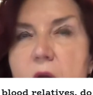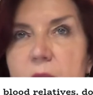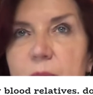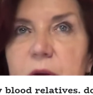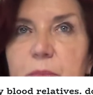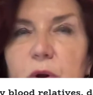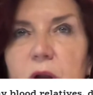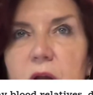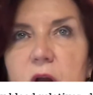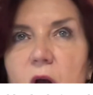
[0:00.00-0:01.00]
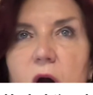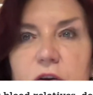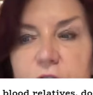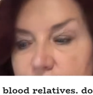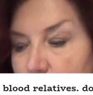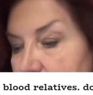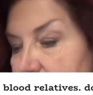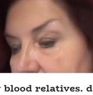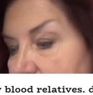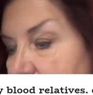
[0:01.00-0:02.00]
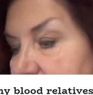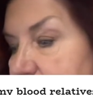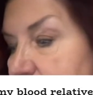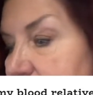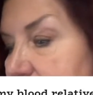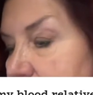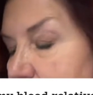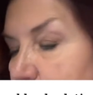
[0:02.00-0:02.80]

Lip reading: And I'm going to pull a card for you again from spirit as